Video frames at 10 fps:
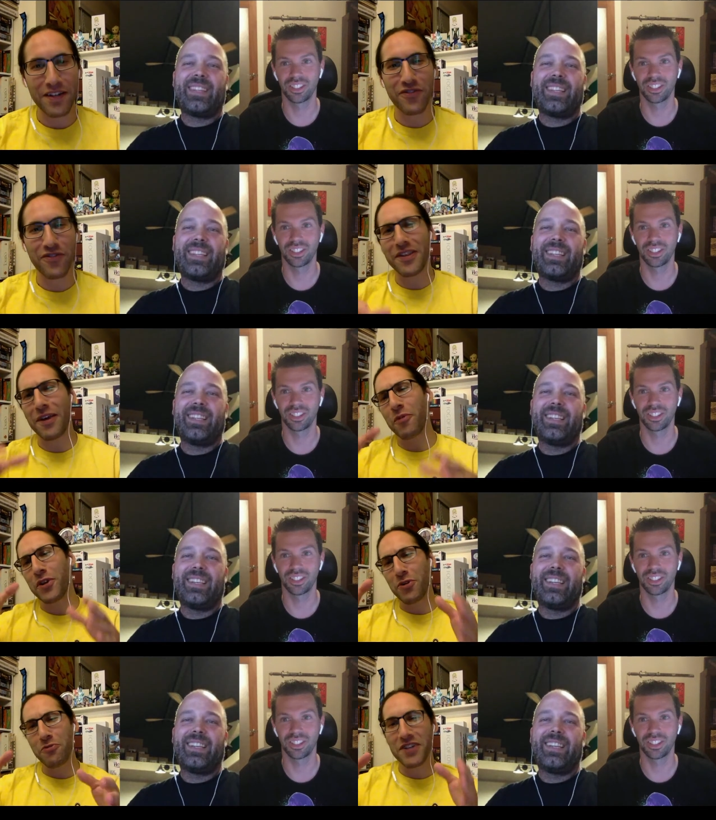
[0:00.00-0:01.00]
Speaker 1: it so that when
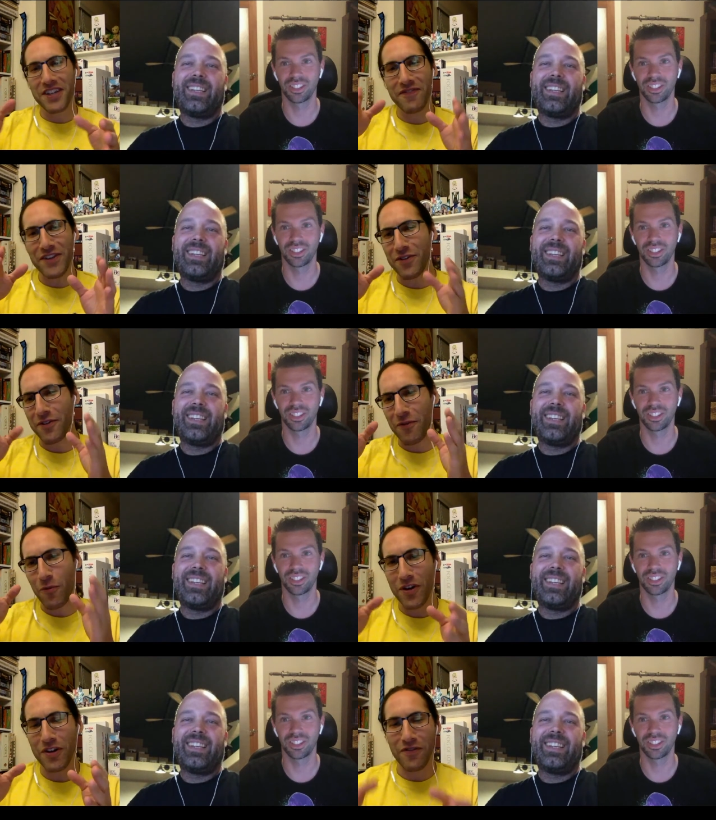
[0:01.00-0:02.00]
you were giving your
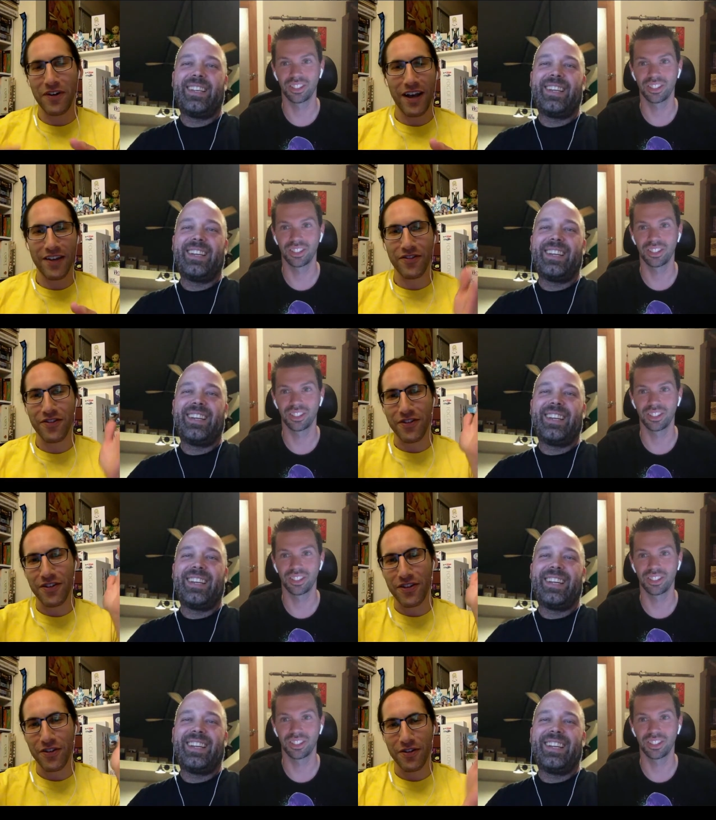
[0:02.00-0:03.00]
wonderful answer,
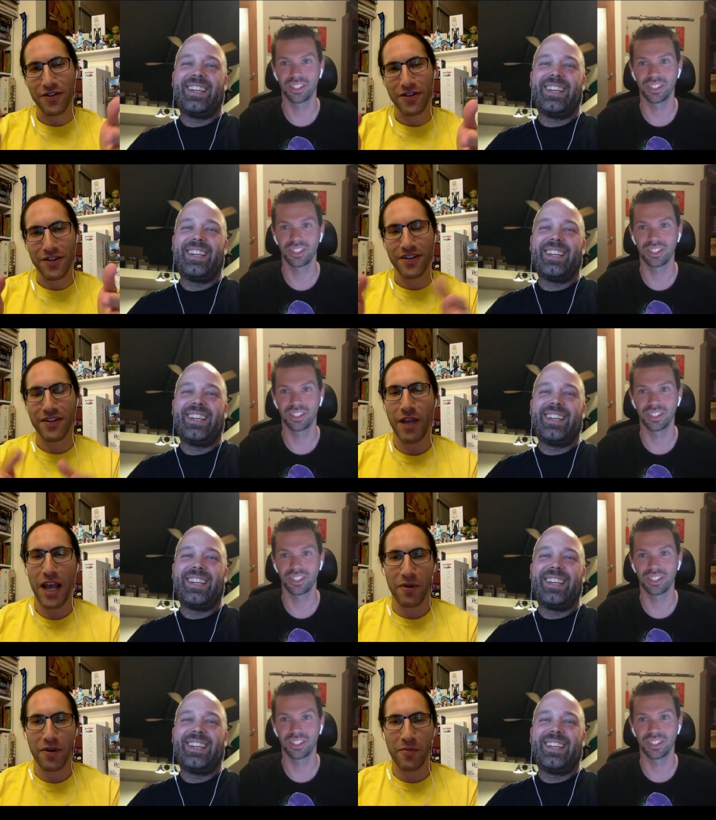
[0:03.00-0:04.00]
your
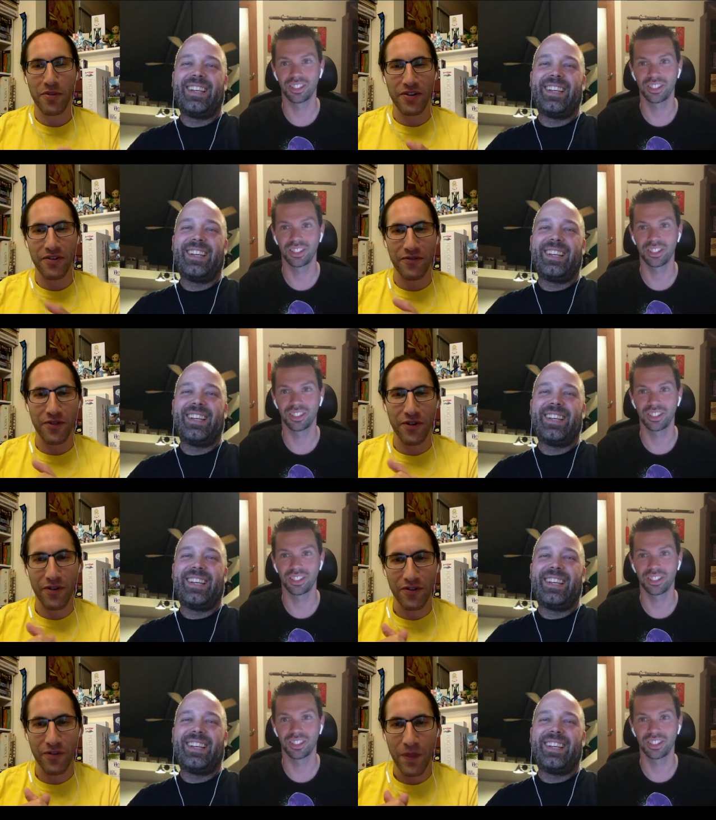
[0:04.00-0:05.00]
camera completely
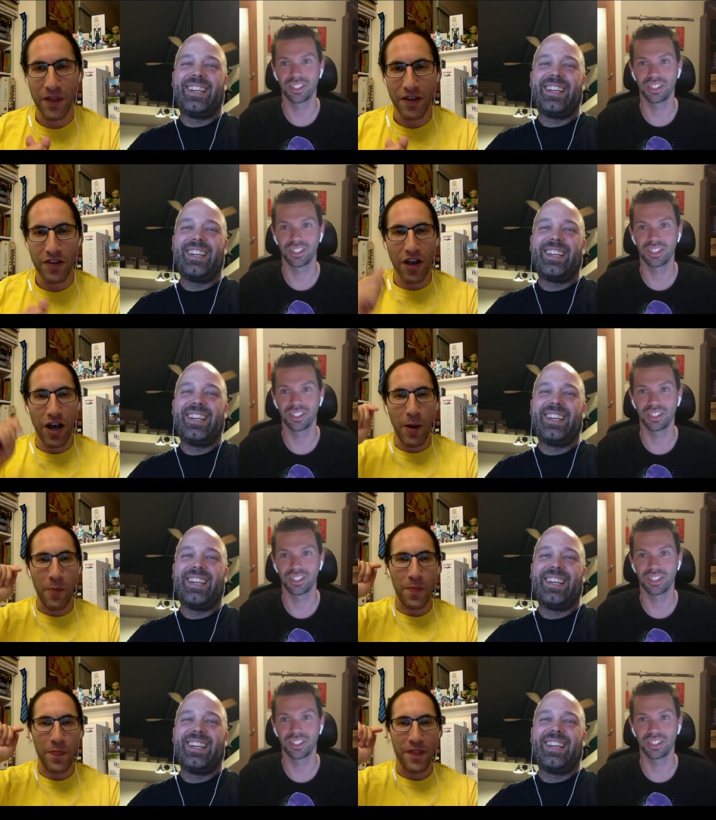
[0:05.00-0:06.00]
froze. Oh, um, is
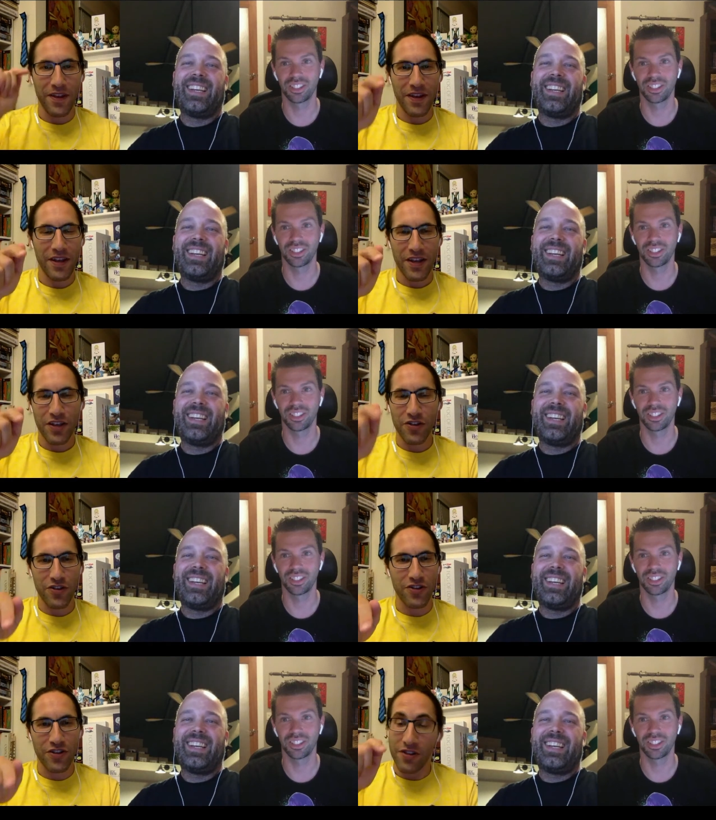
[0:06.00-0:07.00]
my camera frozen? You,
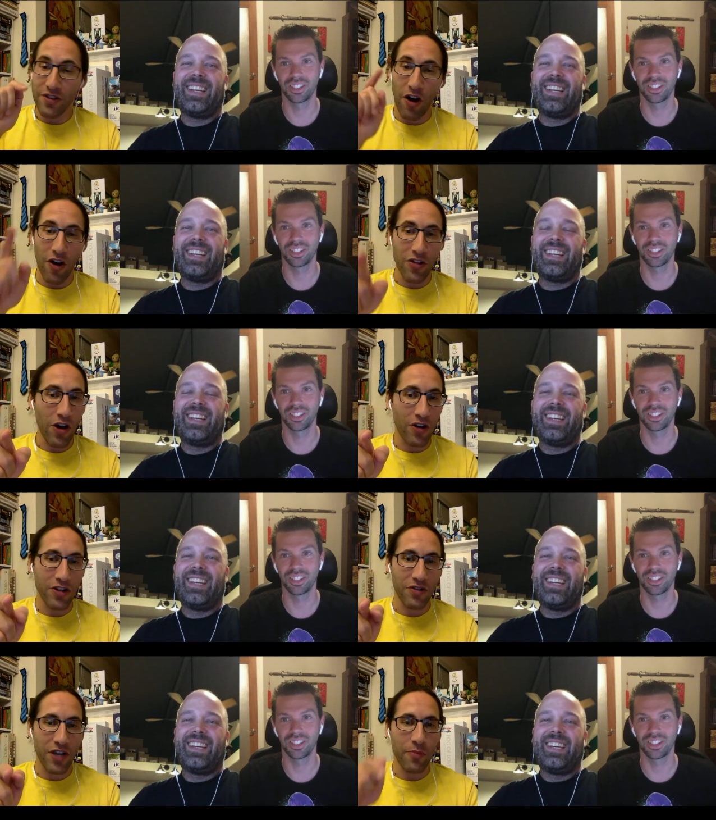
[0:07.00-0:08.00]
you, all the audio
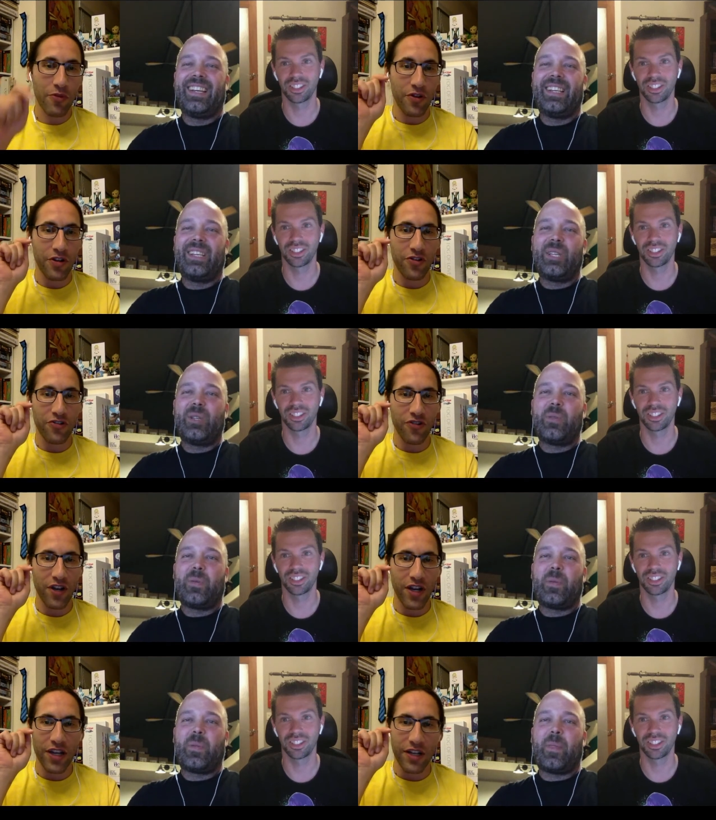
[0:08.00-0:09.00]
came through. Could you just
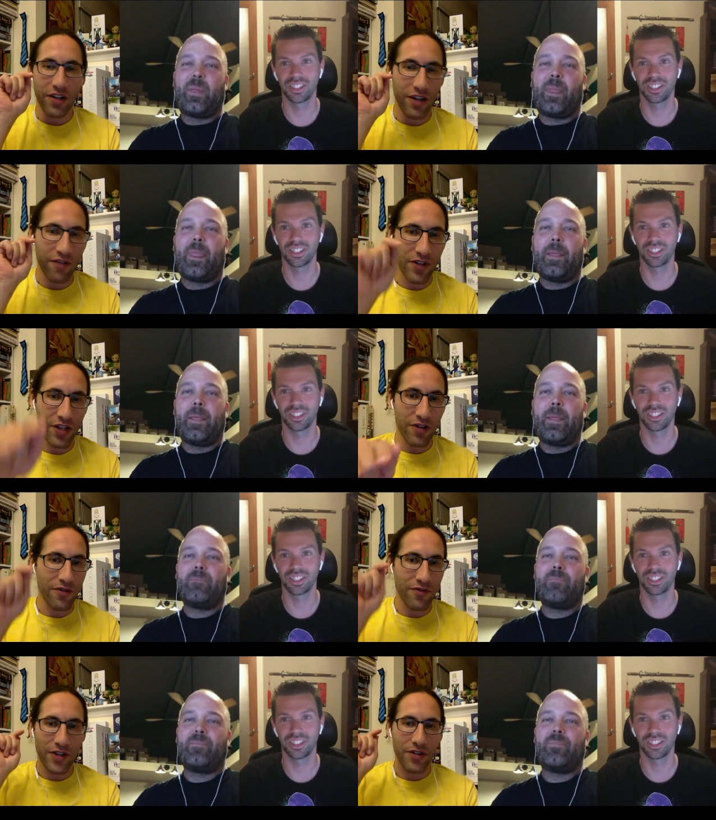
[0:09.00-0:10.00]
try hitting like video, no
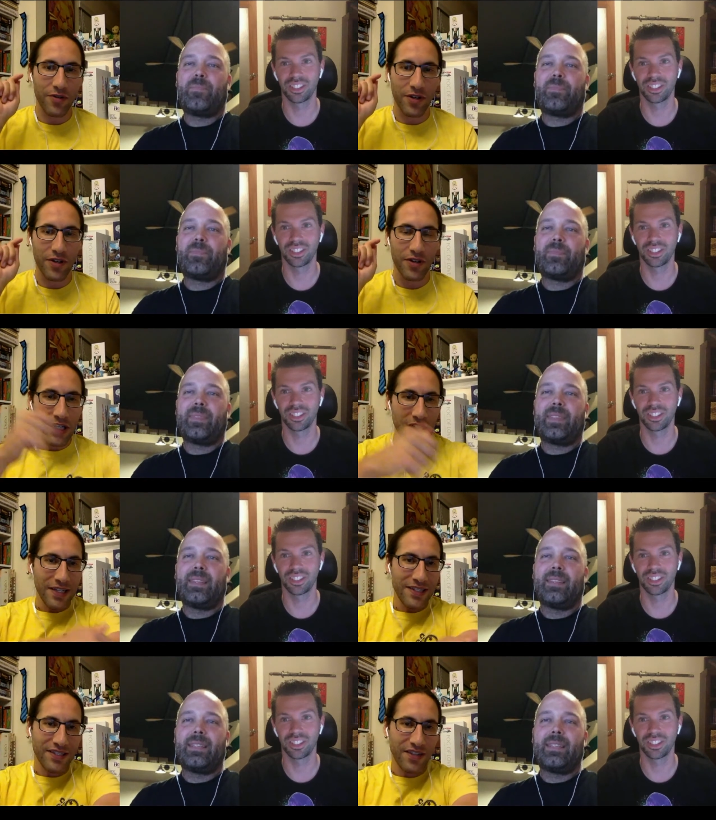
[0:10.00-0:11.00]
video quickly?
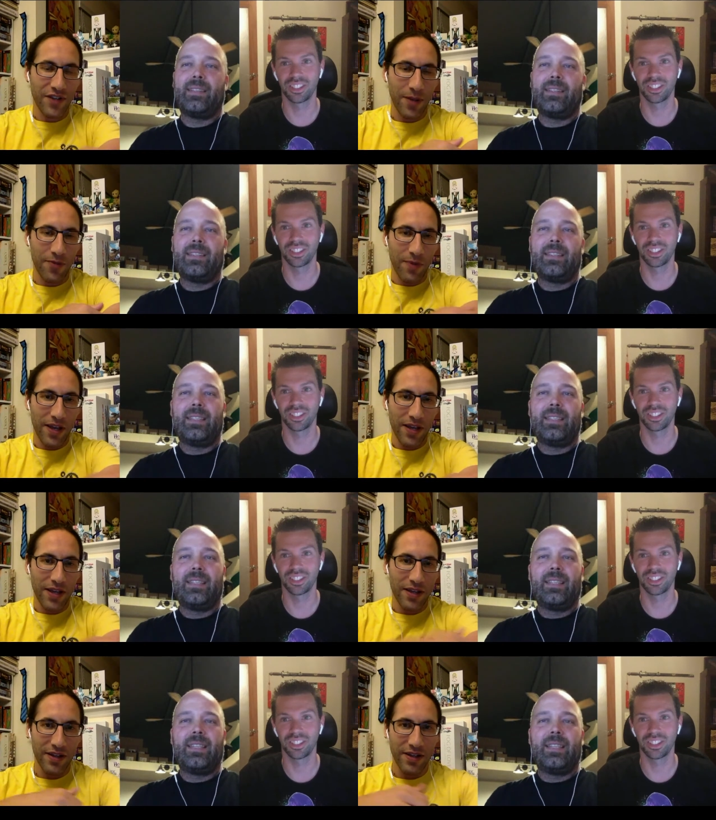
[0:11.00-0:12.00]
See if it comes yeah, back.
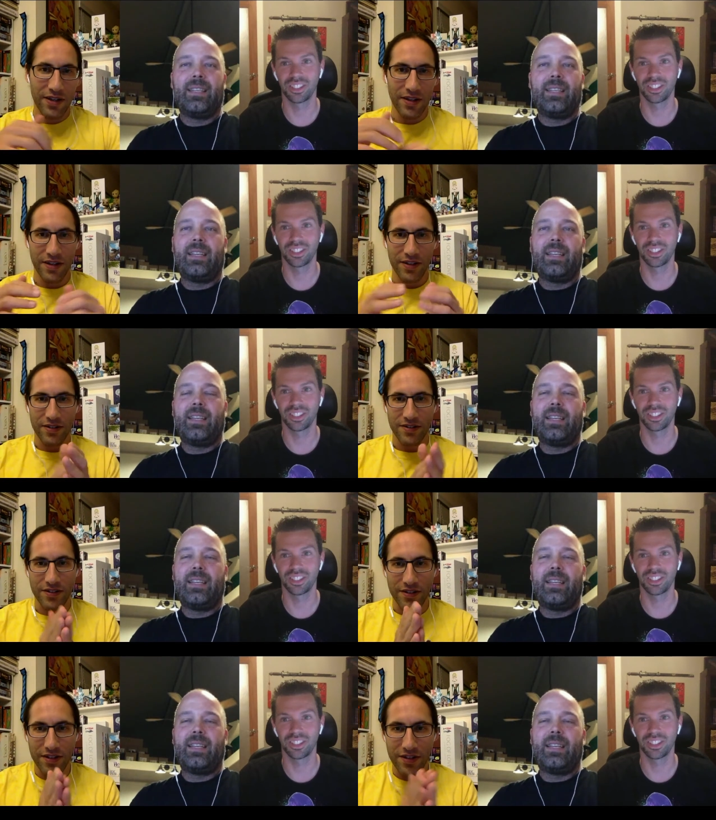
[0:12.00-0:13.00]
Sure. Da, da, da,